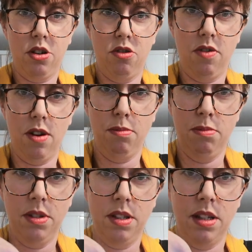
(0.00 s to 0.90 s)

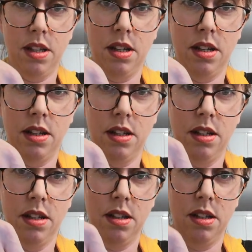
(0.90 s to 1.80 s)
crumbs.
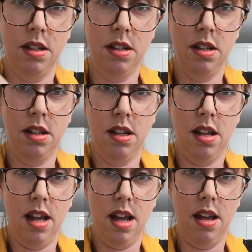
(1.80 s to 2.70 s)

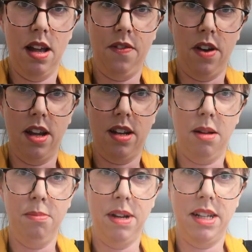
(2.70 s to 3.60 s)
If I
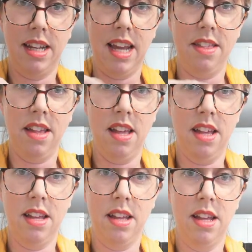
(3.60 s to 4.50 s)
clump it together
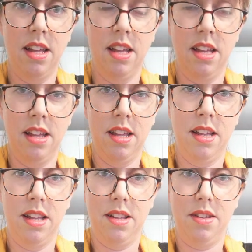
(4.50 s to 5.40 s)

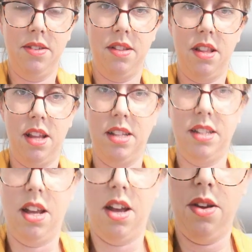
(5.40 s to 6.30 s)
like
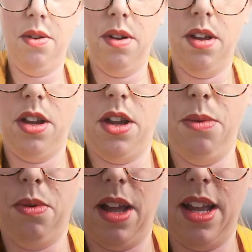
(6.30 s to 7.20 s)
so,
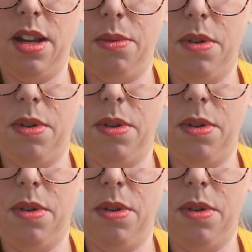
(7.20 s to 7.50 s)
you will end